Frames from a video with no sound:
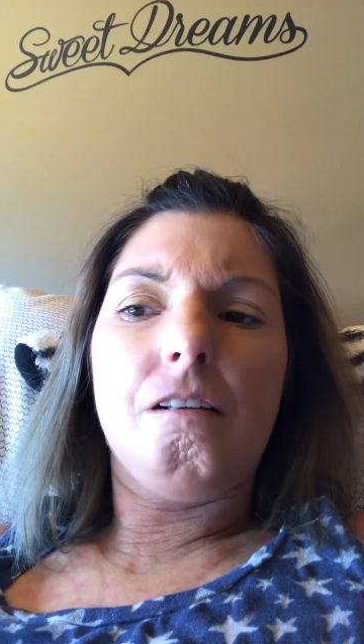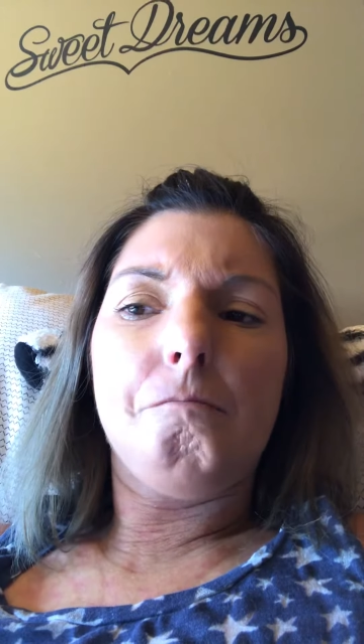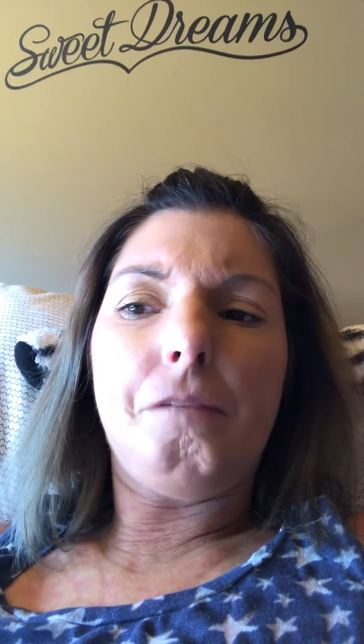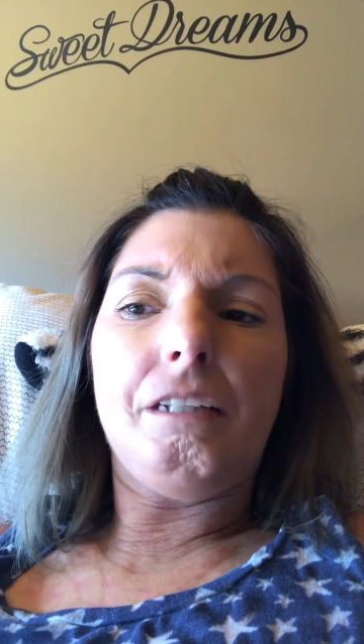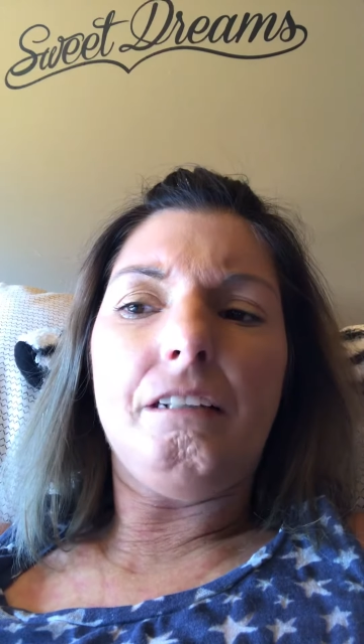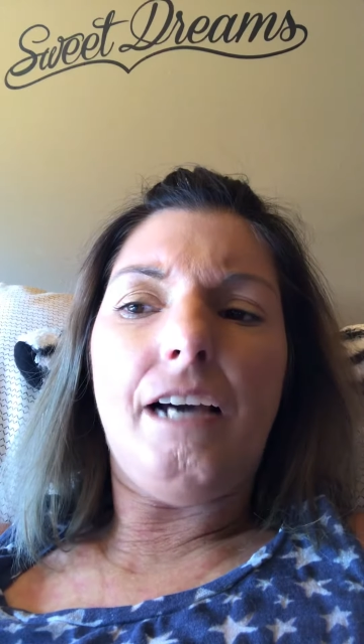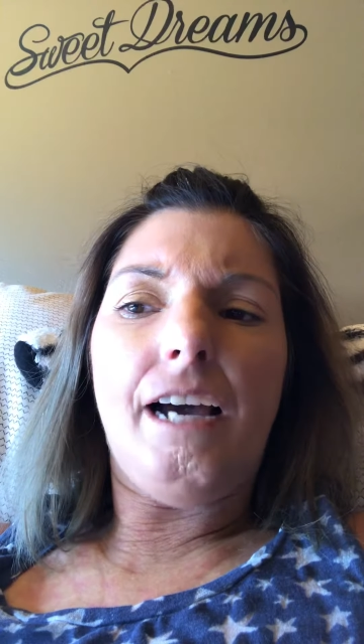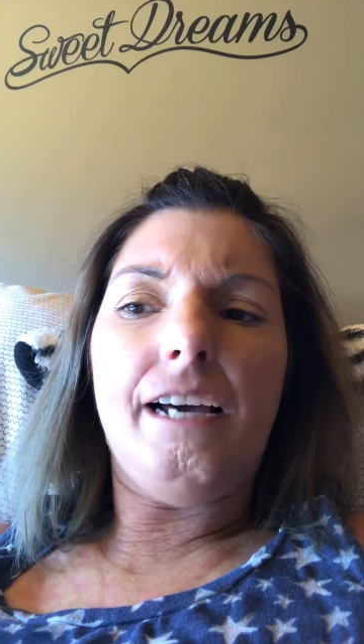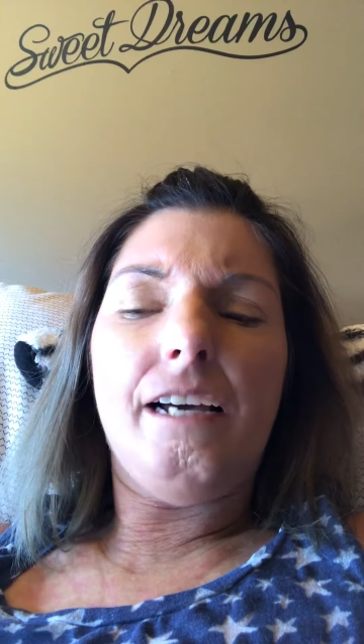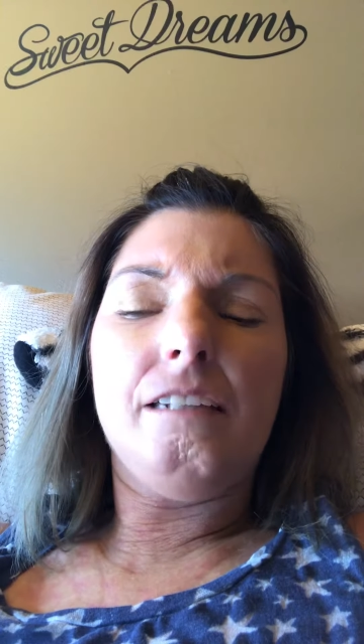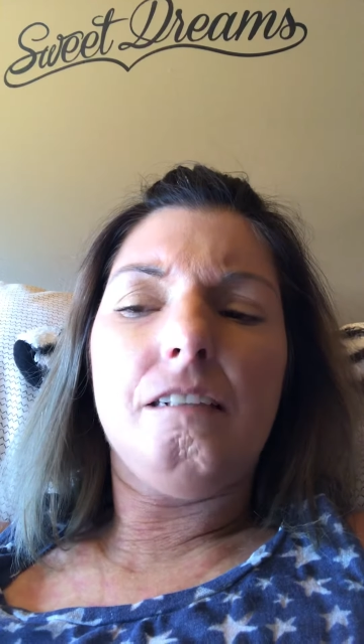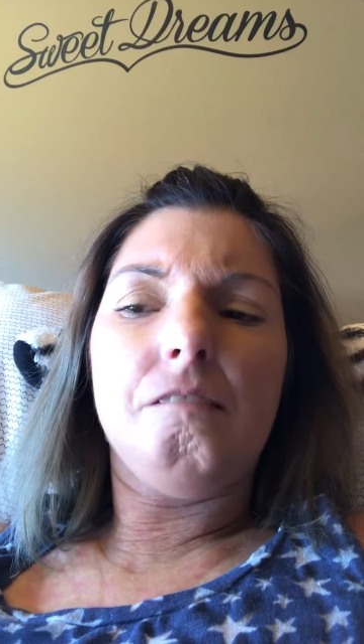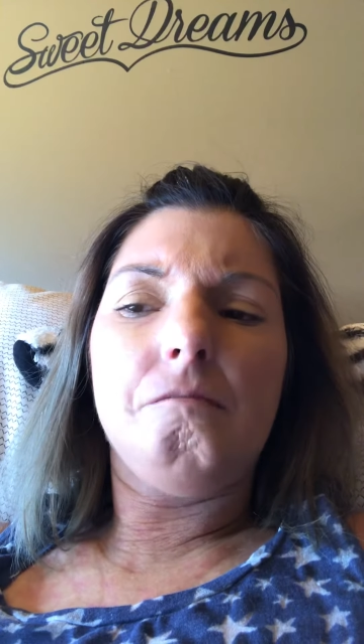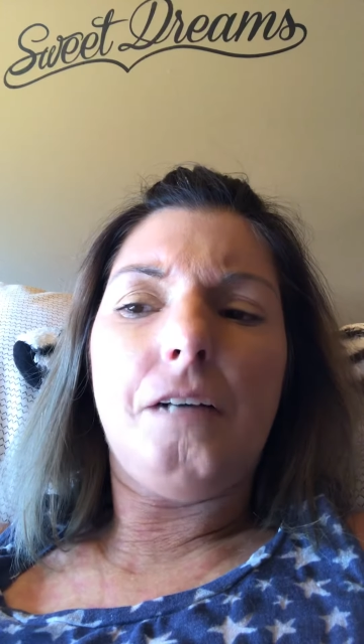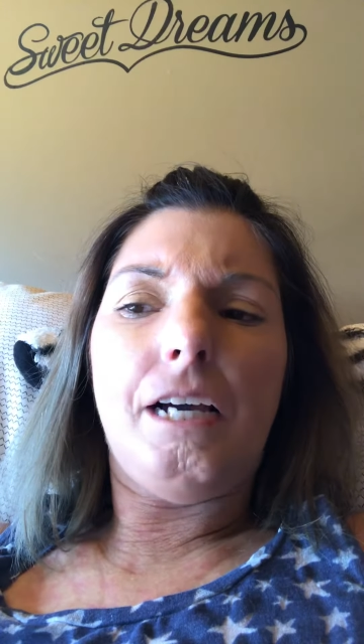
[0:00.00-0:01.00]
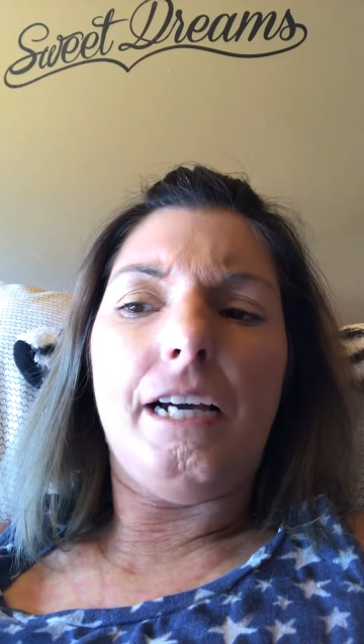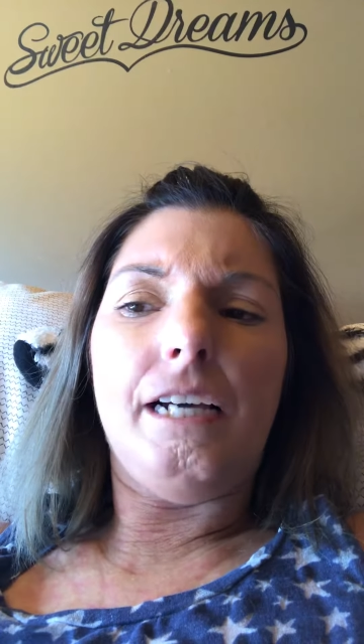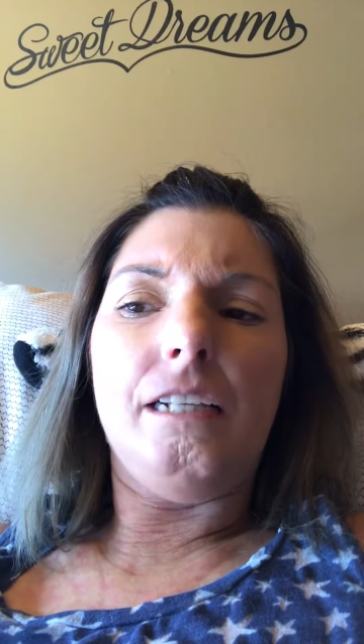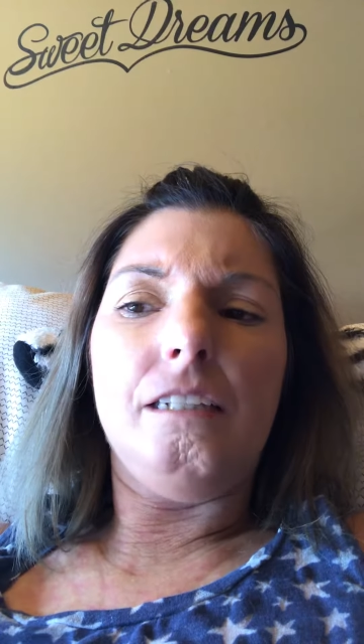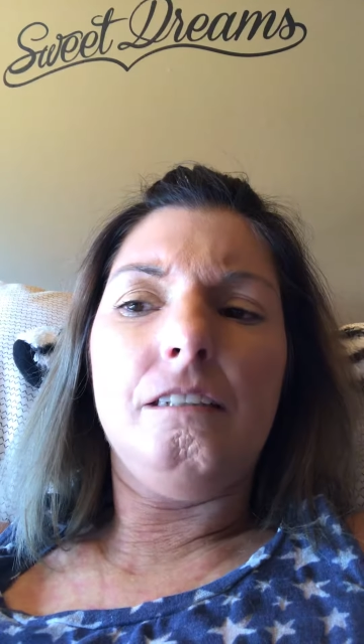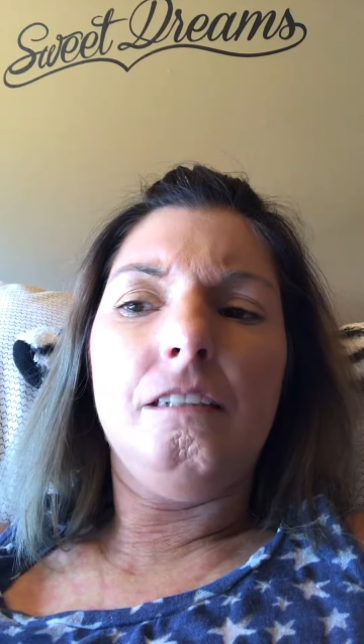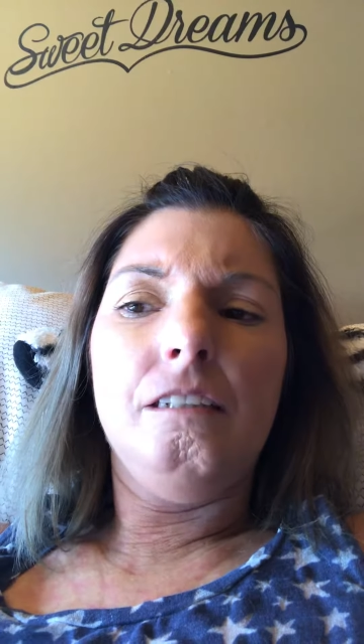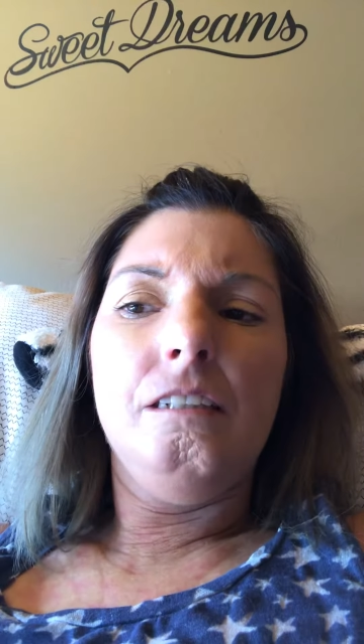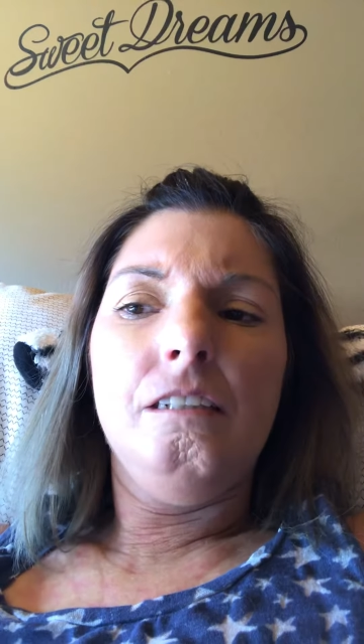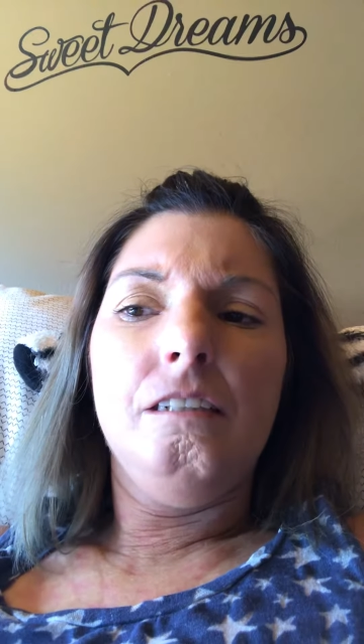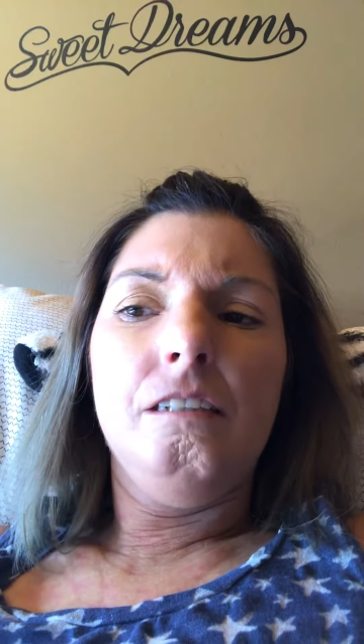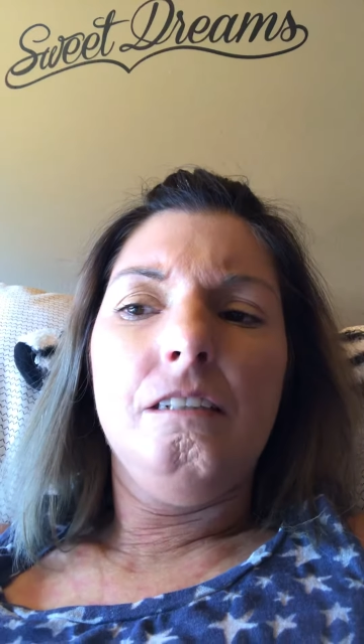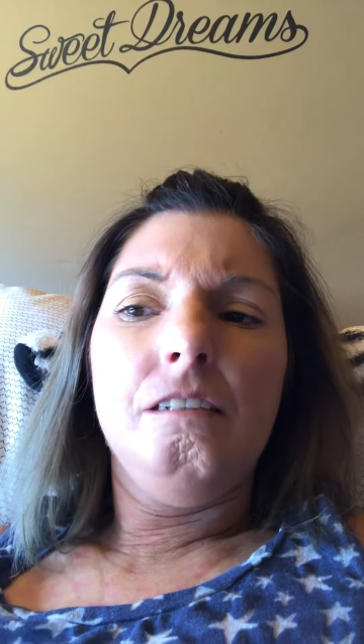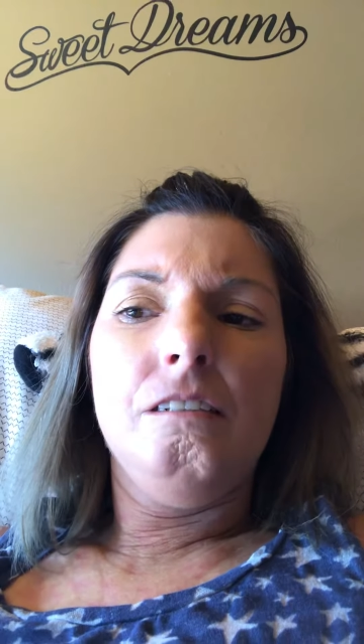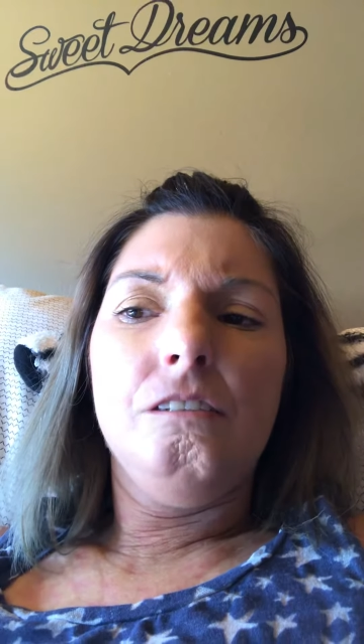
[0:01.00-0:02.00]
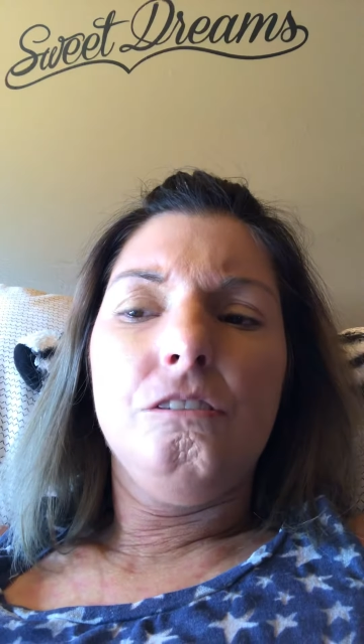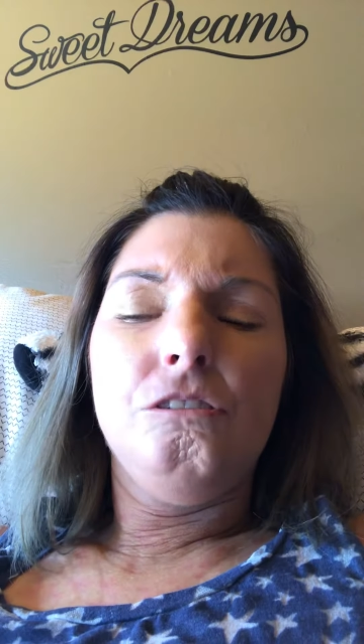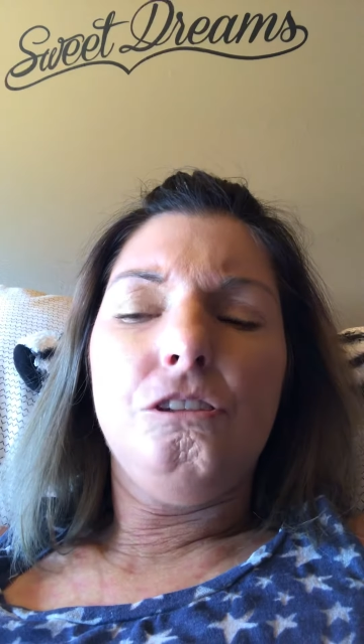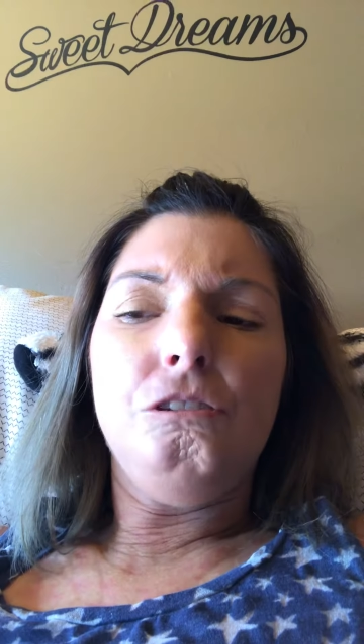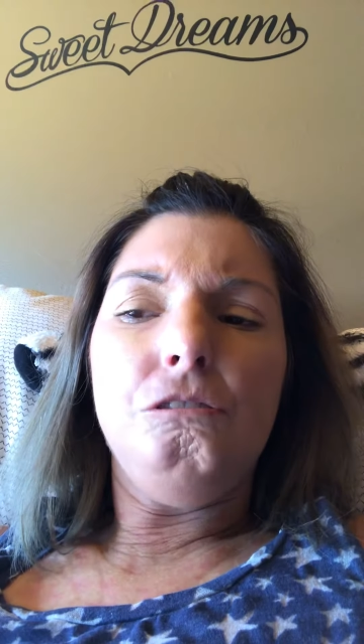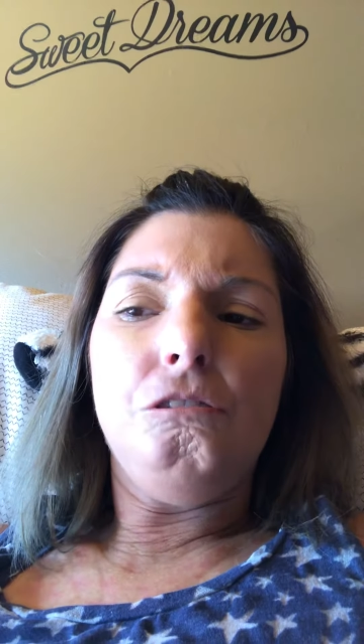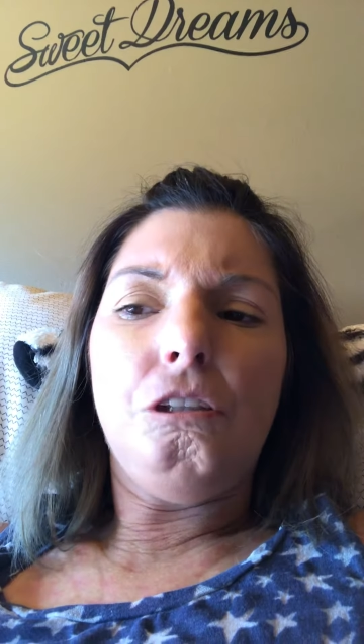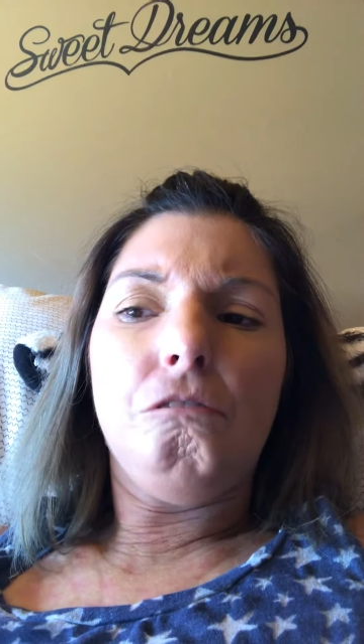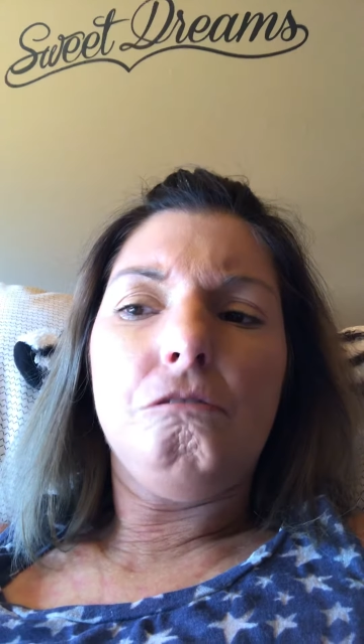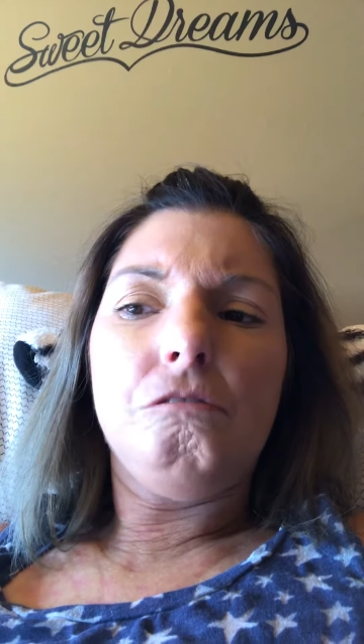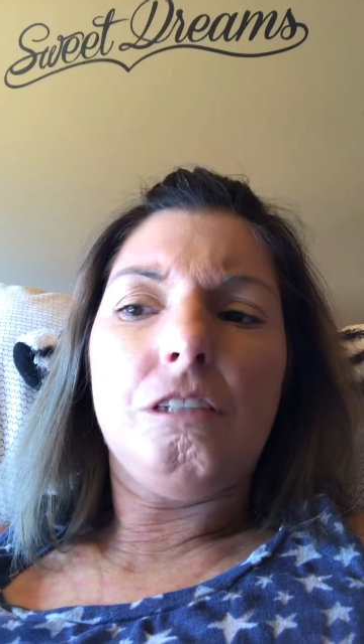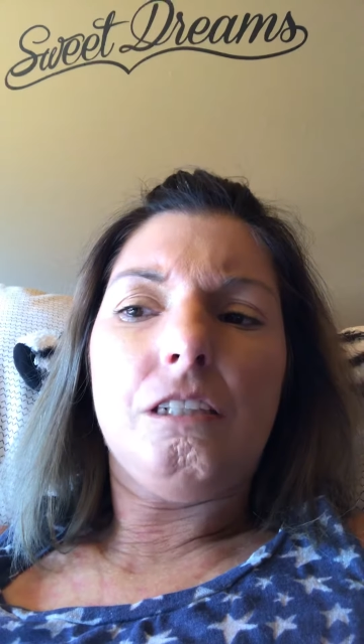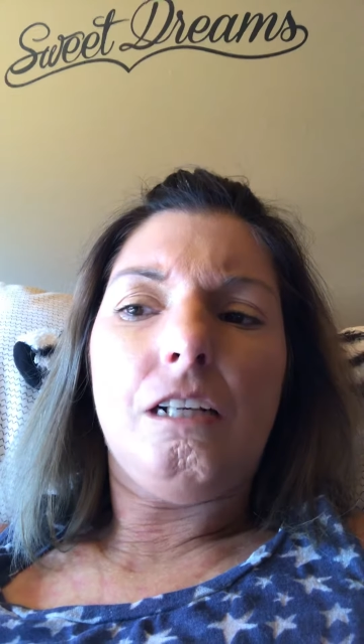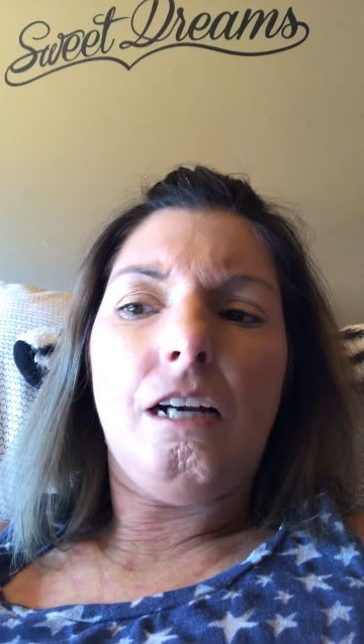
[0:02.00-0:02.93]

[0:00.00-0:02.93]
my 2 toes